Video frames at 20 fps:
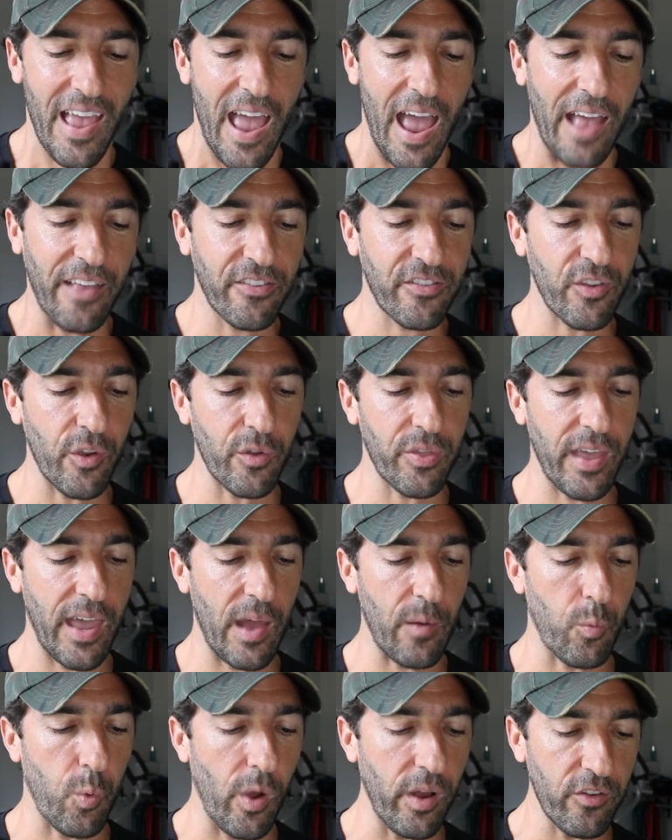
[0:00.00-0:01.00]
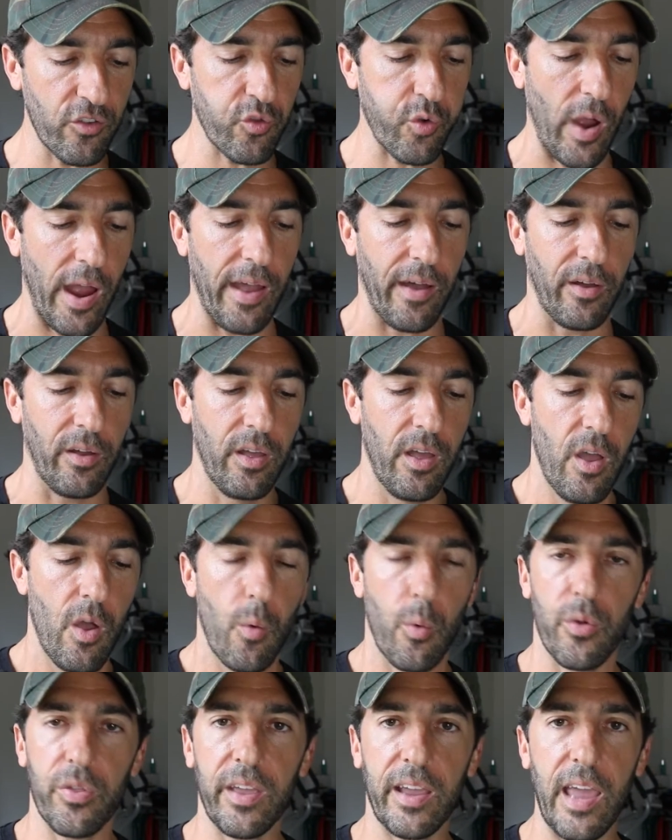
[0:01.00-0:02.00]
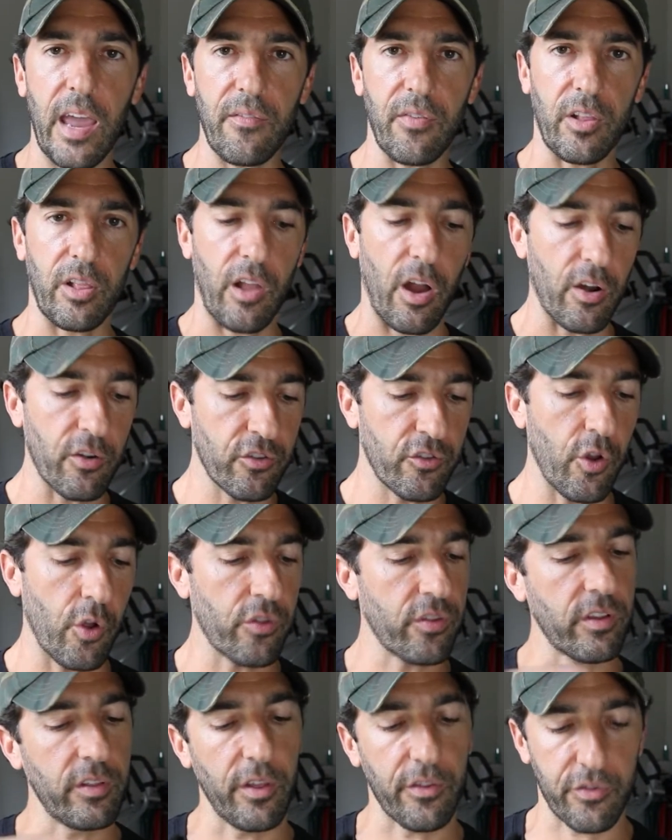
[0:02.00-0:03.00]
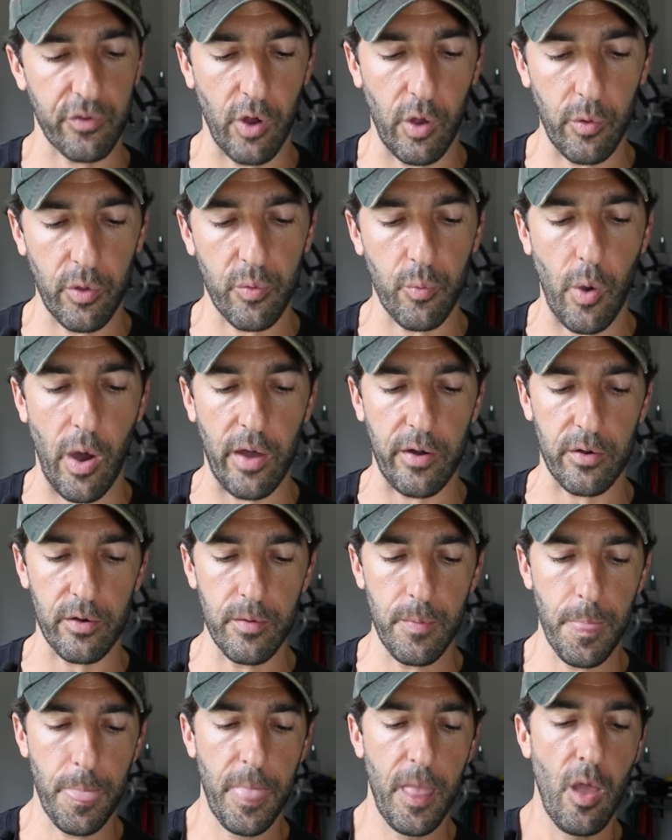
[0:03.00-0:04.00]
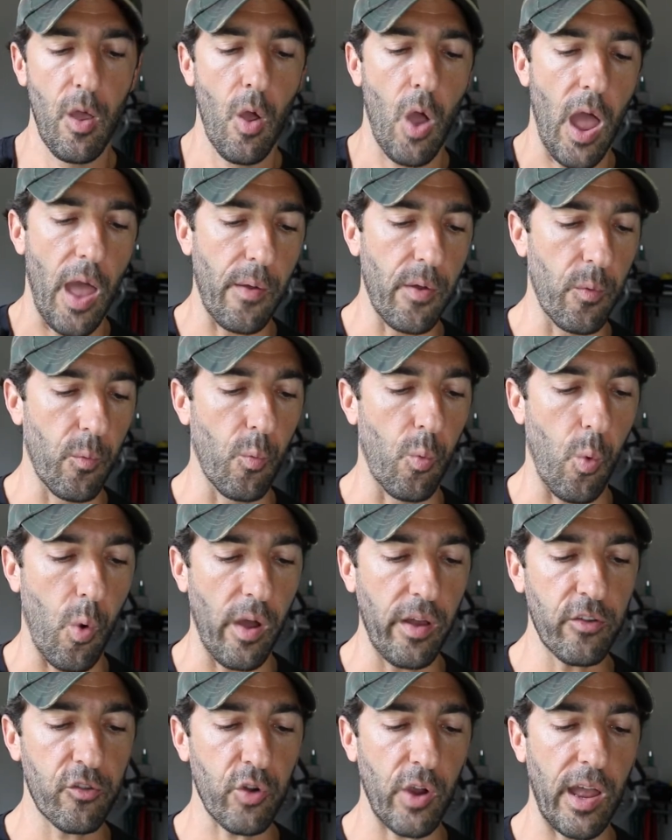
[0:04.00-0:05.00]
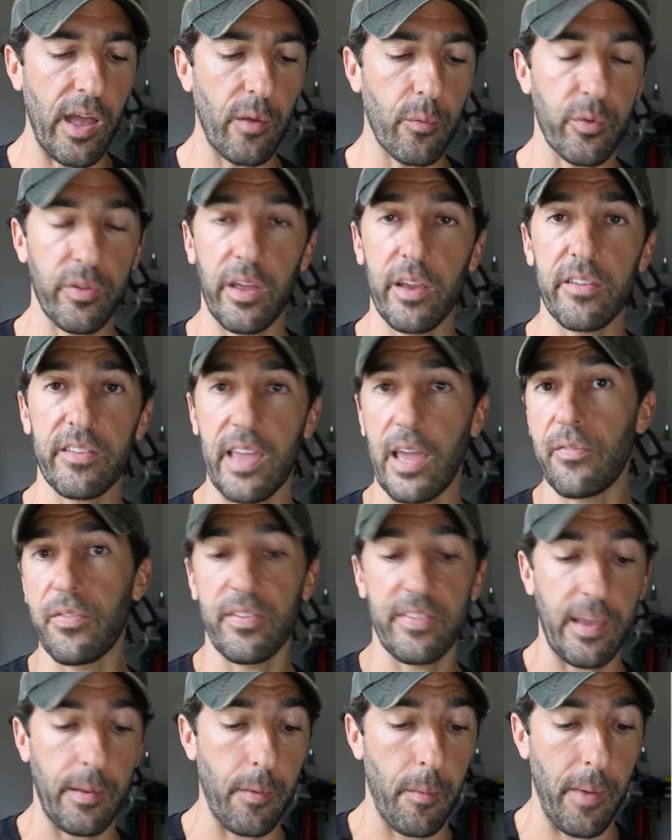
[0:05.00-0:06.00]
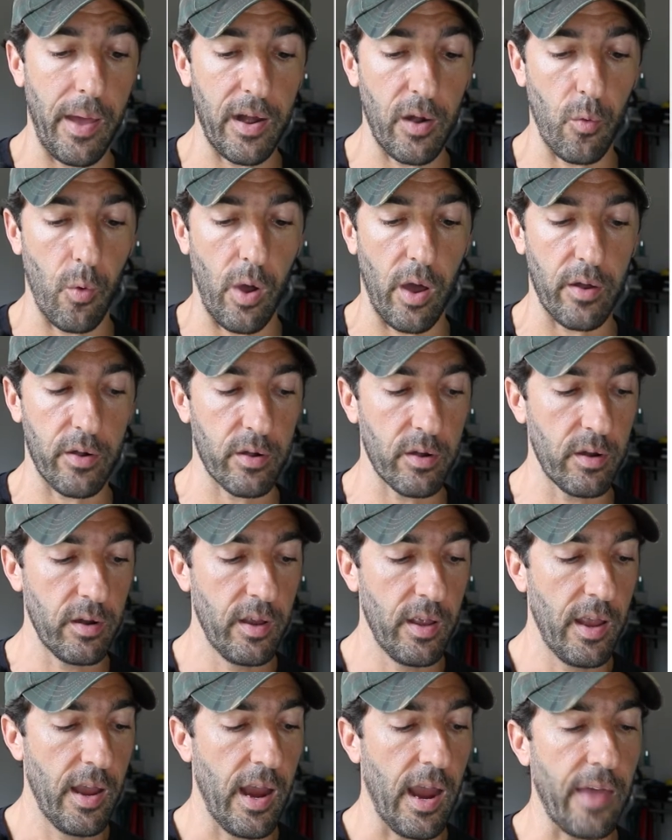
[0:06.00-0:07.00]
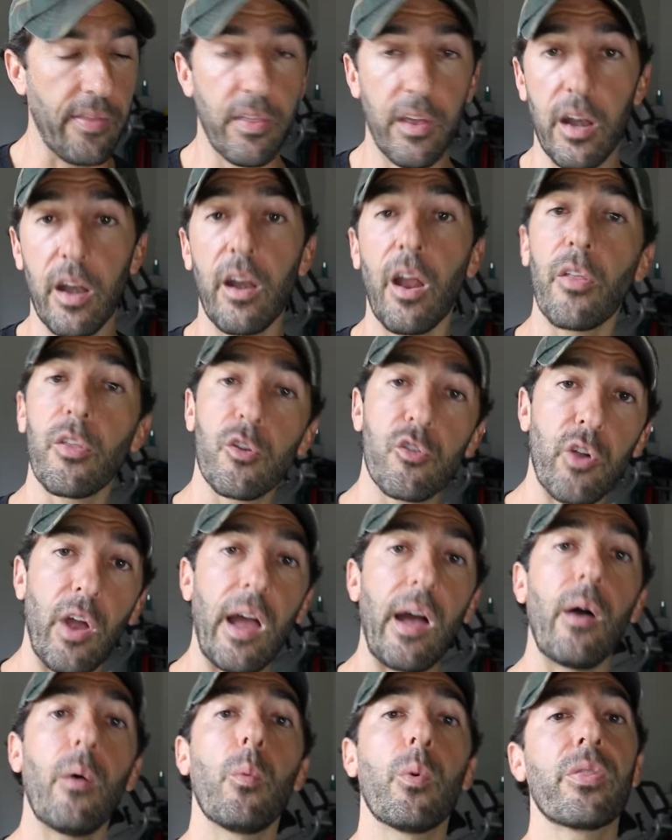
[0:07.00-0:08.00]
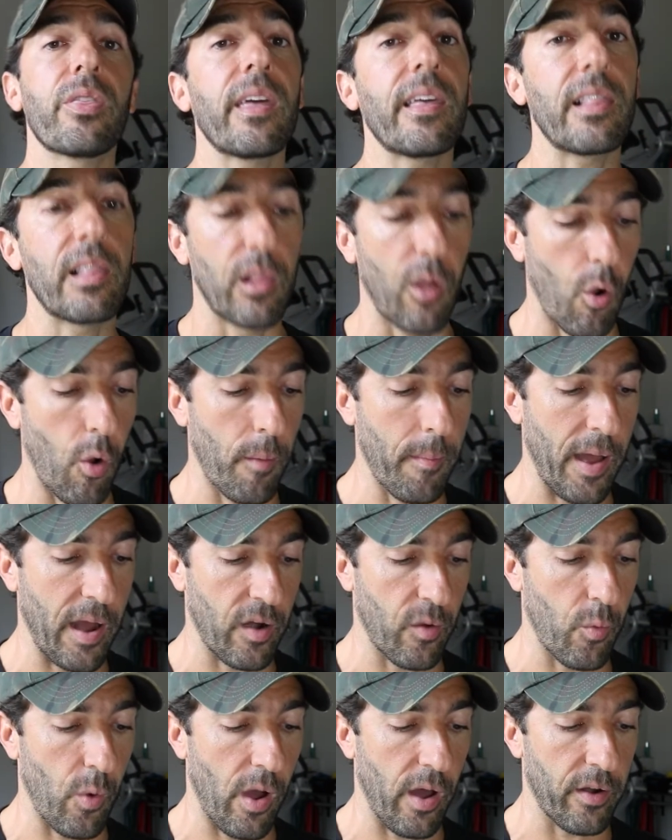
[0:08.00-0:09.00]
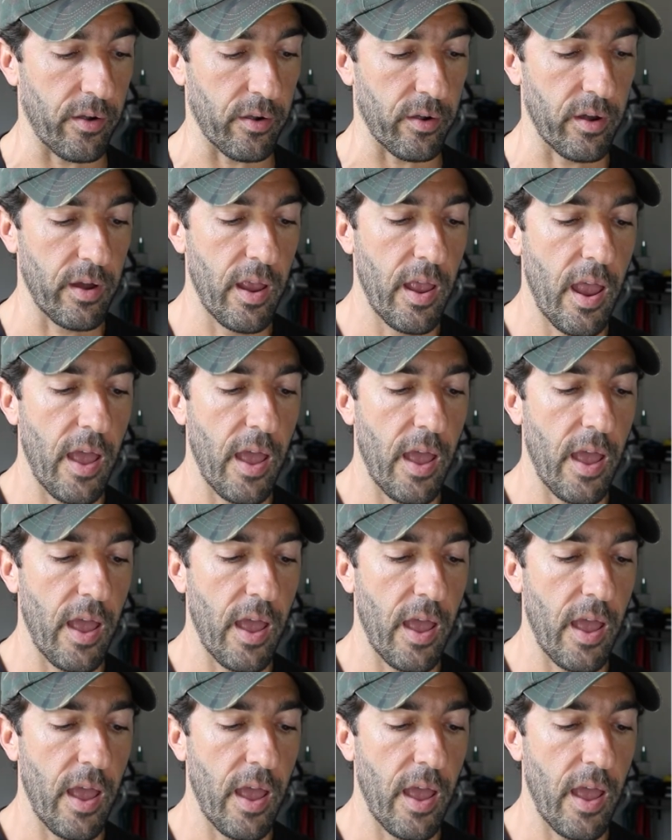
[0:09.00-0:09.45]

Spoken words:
And so they had one trial where they gave a large dose of cholesterol with water, and then one trial where they just gave the same amount of water, and then another trial with a low amount of water.